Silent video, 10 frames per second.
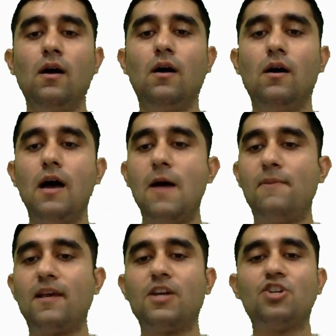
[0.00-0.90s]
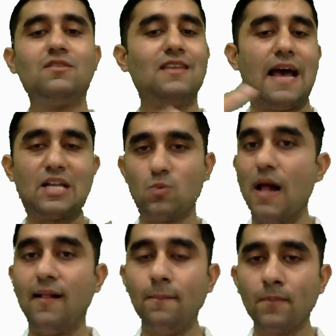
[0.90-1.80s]
uh, applications as
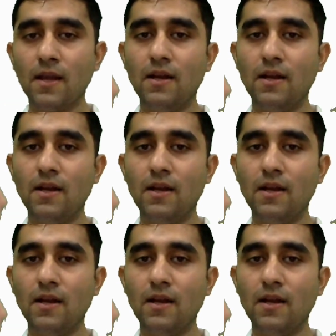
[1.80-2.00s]
well.